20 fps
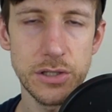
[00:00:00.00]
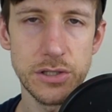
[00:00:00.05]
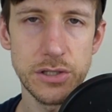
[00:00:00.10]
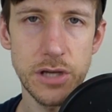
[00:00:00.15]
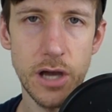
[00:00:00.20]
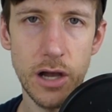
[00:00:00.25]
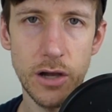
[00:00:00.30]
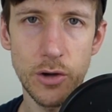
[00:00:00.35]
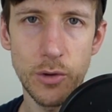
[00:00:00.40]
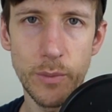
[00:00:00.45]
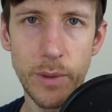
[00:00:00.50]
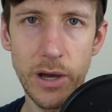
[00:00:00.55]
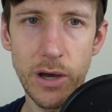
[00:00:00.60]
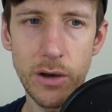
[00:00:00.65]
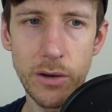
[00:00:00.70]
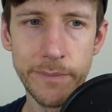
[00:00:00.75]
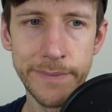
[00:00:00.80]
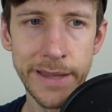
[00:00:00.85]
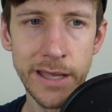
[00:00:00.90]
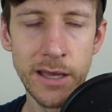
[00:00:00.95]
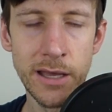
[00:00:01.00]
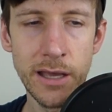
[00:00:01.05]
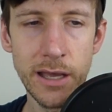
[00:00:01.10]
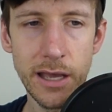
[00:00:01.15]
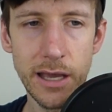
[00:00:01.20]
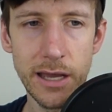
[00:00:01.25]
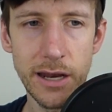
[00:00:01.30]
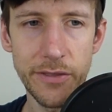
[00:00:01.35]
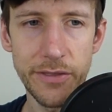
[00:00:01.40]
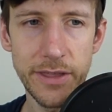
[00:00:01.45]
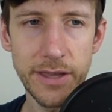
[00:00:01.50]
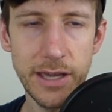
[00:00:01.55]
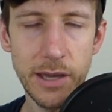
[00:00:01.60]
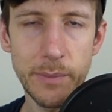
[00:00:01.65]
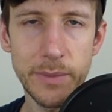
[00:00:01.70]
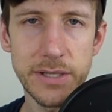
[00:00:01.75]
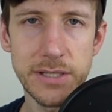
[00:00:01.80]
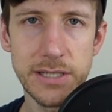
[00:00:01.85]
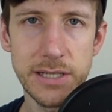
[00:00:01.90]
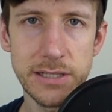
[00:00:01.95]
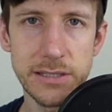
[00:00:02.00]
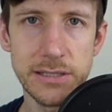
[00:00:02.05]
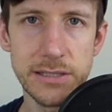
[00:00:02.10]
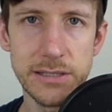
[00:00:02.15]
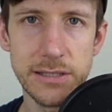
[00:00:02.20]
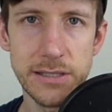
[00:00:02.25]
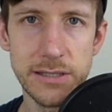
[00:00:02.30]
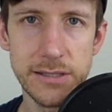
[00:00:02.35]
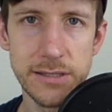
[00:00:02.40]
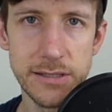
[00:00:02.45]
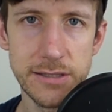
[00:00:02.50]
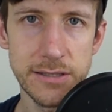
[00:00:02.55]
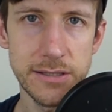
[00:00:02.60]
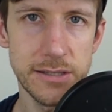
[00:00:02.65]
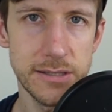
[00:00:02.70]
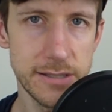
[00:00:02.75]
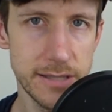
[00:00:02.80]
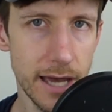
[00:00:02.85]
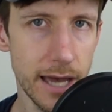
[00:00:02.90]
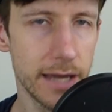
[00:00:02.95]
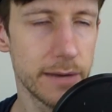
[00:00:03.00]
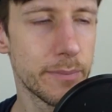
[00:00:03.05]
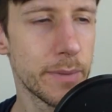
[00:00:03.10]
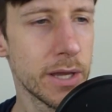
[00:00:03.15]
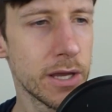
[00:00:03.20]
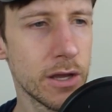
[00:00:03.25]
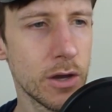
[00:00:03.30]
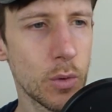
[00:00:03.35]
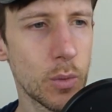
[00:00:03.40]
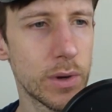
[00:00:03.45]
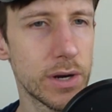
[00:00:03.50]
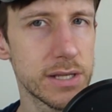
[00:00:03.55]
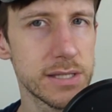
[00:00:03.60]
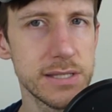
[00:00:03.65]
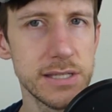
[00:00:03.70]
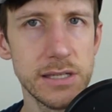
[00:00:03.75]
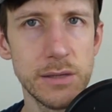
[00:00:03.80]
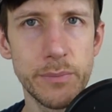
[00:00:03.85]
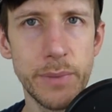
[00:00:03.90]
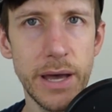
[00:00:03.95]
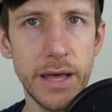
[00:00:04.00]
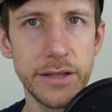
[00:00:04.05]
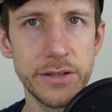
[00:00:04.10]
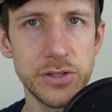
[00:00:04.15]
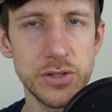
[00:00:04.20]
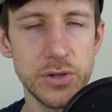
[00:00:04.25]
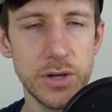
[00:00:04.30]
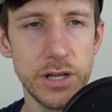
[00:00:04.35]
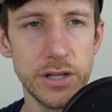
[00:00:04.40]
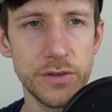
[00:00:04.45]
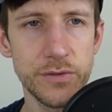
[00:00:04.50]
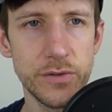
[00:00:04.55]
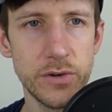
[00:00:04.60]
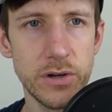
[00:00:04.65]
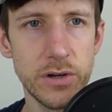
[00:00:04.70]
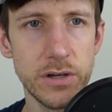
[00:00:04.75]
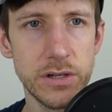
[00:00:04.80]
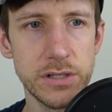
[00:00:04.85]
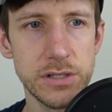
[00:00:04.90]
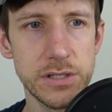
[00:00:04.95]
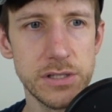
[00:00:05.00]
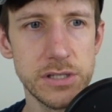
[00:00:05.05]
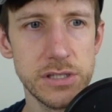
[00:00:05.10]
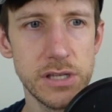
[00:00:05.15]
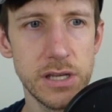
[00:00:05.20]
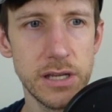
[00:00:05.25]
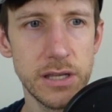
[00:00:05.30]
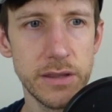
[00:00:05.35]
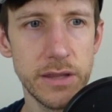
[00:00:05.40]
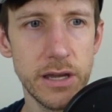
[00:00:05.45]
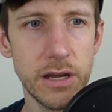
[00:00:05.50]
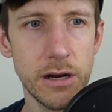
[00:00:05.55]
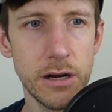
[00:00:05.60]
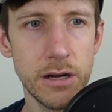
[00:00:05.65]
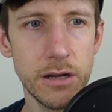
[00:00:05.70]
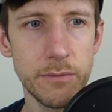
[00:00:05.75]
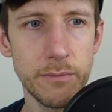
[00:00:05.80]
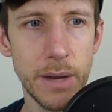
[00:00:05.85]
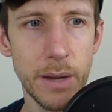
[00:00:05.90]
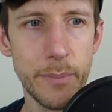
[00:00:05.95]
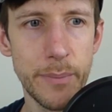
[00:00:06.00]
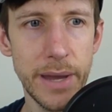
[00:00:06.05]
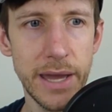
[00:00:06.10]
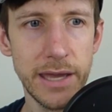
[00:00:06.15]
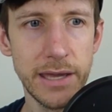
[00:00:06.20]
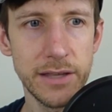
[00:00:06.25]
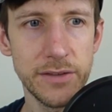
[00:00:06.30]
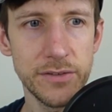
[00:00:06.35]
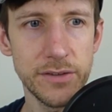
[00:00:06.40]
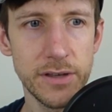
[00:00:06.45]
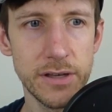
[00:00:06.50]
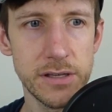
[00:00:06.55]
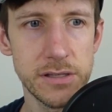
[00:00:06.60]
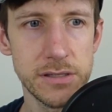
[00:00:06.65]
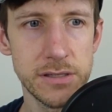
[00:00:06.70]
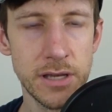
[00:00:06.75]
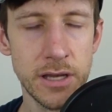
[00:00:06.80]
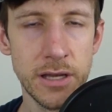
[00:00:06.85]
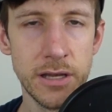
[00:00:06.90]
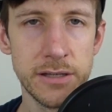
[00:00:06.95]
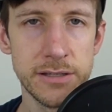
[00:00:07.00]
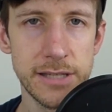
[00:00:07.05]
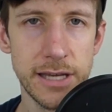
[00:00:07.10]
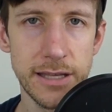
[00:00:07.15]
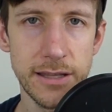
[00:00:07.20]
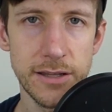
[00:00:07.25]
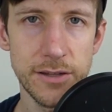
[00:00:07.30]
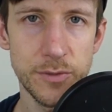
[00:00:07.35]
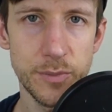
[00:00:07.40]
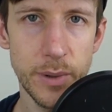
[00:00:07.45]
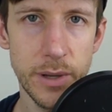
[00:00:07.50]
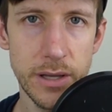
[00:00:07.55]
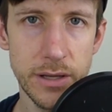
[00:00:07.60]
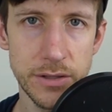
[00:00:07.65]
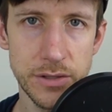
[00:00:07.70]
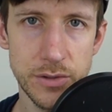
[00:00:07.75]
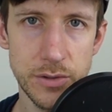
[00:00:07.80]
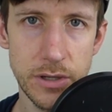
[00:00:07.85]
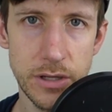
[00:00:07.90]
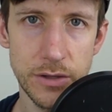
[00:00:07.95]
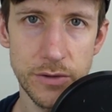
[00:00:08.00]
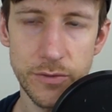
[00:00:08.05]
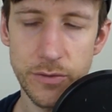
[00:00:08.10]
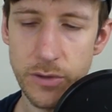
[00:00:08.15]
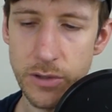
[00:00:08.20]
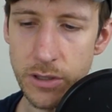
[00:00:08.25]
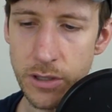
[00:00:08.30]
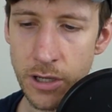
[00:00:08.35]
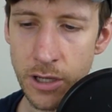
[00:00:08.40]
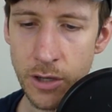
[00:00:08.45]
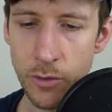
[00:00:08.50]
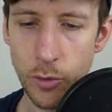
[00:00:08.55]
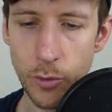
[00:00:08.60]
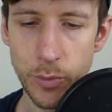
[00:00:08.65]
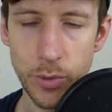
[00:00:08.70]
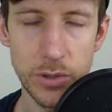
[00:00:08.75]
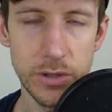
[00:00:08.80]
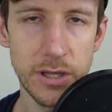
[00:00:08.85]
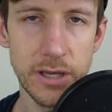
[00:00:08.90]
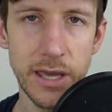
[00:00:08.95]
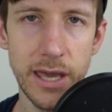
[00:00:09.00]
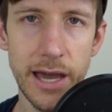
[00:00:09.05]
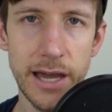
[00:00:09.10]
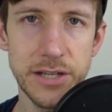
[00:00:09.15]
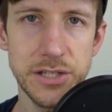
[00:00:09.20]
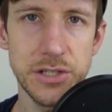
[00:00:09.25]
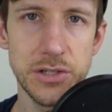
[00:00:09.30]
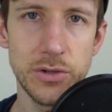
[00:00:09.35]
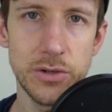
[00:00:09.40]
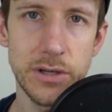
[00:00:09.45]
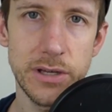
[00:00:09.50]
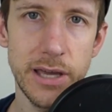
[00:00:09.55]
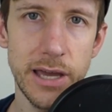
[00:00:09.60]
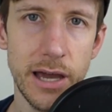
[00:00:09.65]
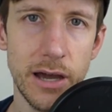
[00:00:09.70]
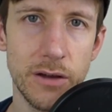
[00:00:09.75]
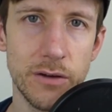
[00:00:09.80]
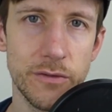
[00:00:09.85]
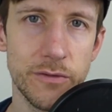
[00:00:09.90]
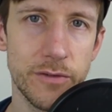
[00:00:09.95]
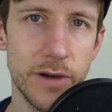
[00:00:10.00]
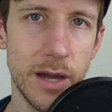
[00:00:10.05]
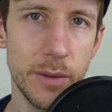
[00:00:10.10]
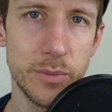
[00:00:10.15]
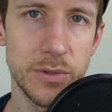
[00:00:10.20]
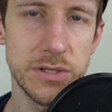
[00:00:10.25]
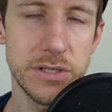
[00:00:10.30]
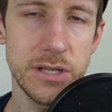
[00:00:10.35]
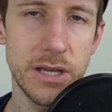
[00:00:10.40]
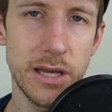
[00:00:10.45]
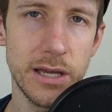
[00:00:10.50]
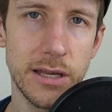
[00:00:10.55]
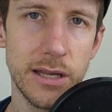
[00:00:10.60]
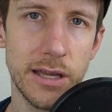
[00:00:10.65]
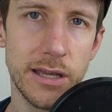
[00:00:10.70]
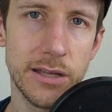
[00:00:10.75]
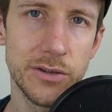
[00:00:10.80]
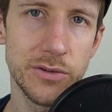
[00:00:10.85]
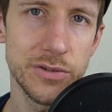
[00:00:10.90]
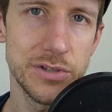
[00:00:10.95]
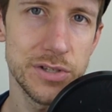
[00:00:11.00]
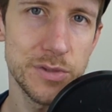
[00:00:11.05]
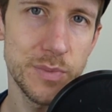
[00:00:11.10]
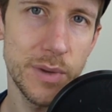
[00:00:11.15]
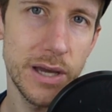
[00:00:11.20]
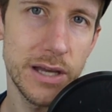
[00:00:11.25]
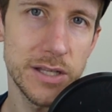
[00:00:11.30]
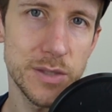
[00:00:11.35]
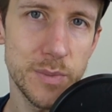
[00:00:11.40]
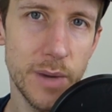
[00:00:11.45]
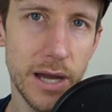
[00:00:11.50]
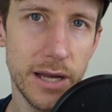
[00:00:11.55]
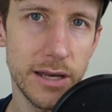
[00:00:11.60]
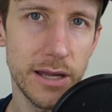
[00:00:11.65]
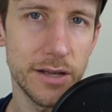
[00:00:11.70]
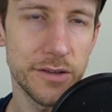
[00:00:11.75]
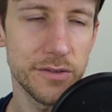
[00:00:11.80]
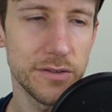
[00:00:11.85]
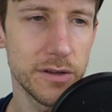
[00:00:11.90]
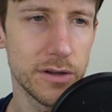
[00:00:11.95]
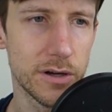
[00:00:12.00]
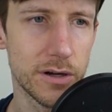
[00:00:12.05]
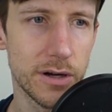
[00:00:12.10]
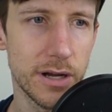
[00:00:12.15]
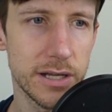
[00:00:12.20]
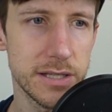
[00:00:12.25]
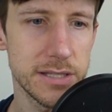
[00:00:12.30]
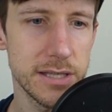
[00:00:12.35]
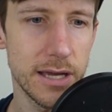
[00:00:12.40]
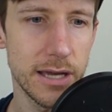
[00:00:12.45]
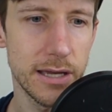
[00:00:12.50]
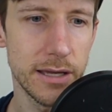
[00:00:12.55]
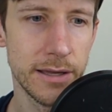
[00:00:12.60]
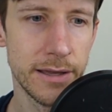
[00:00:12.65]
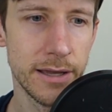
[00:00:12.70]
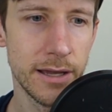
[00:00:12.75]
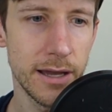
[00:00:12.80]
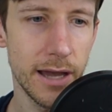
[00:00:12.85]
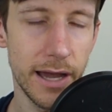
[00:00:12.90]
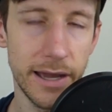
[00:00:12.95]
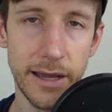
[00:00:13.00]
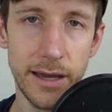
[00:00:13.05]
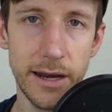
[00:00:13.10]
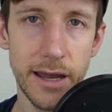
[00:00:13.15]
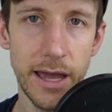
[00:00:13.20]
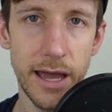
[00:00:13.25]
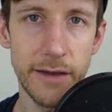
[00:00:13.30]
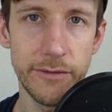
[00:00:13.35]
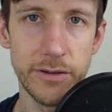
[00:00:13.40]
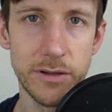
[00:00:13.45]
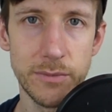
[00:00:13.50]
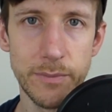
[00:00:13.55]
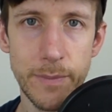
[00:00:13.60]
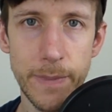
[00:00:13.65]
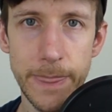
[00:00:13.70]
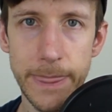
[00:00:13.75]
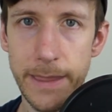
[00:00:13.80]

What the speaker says: to Taco Bell, and I think I'm addicted to debt. When I see a balance transfer sitting there, my bank says, take this balance transfer, we'll put the cash in your account, 5%, and you'll just pay us back next year. I say, I gotta have it.